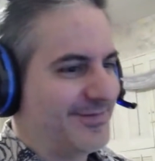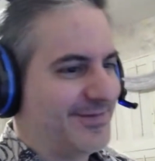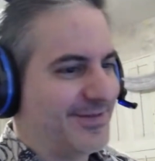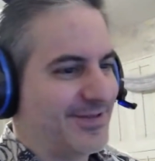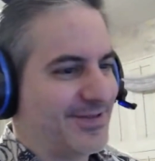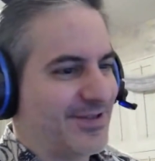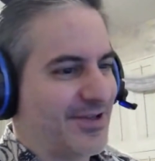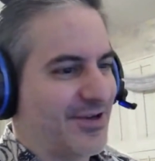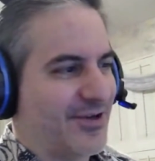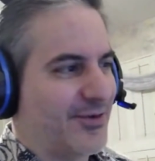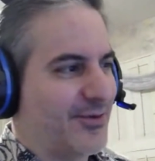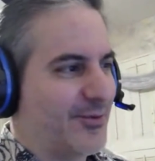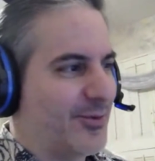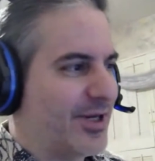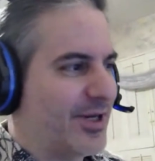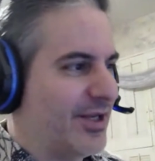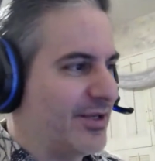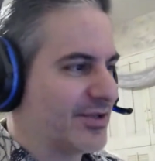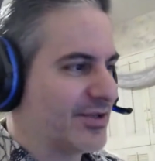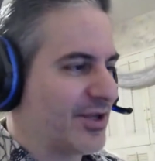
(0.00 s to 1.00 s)
So
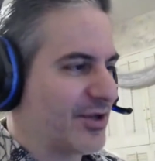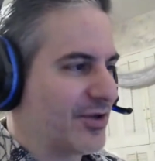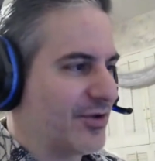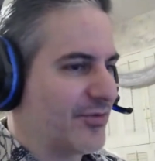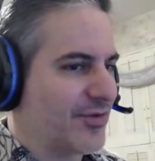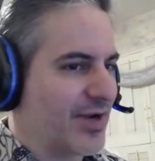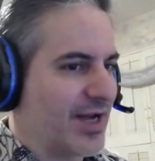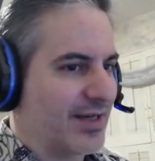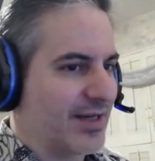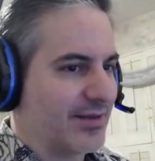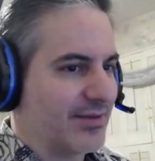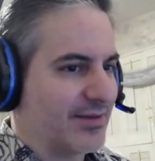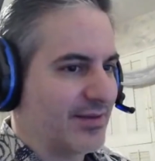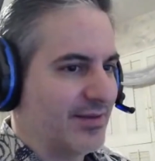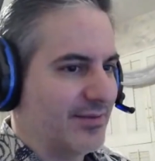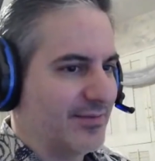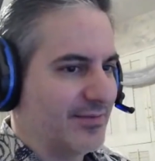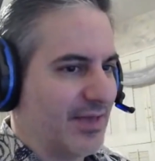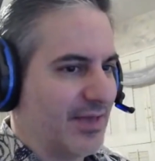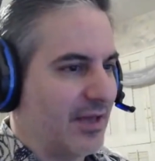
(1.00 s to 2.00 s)
what else, Uncle Ron?
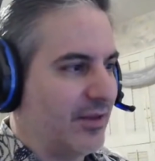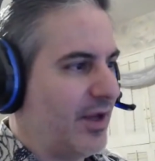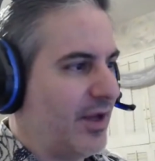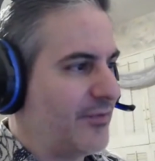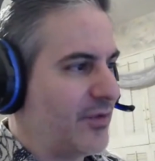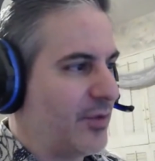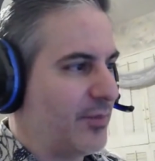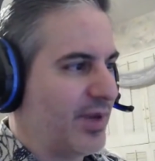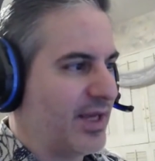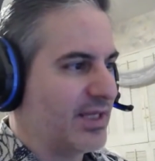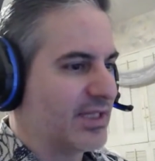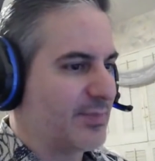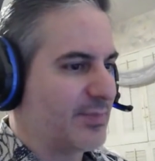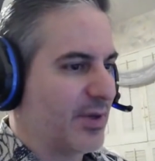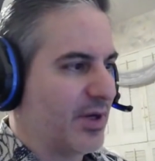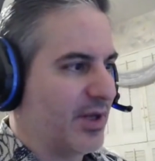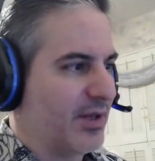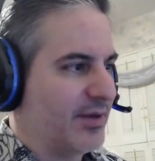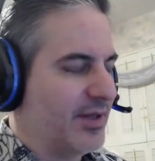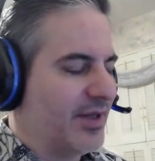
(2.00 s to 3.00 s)
I love your
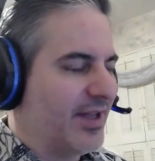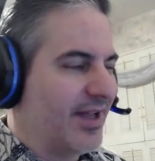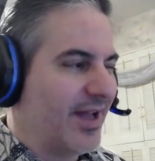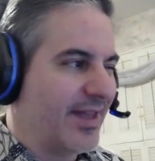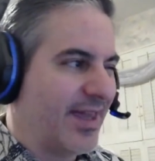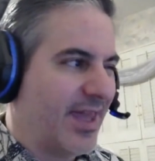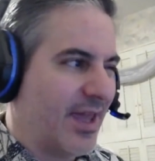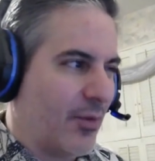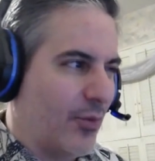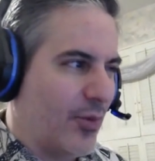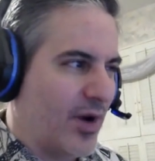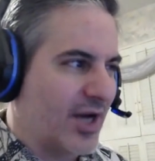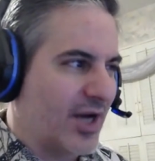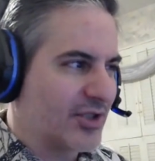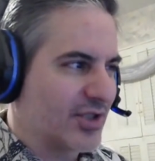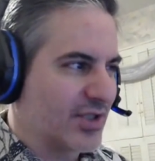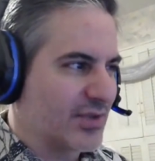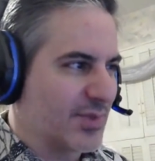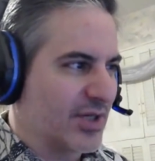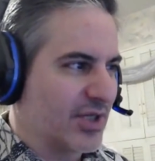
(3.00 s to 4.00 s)
baseball. I can't
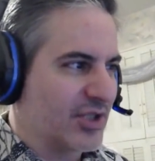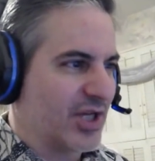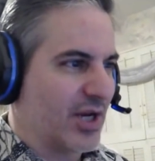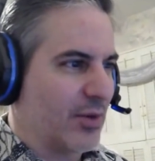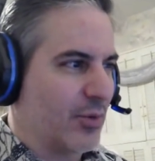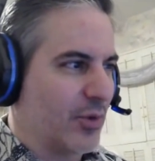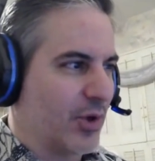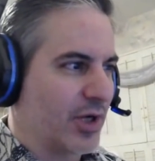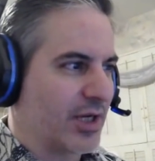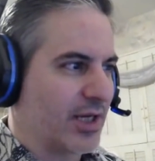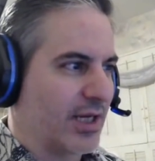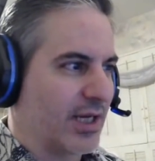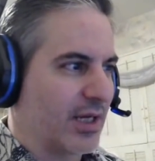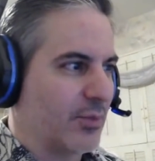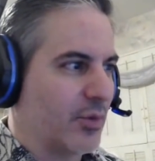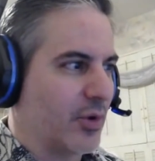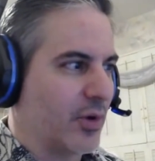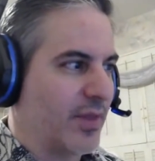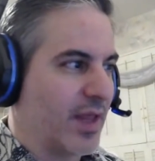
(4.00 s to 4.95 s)
watch as much at work anymore.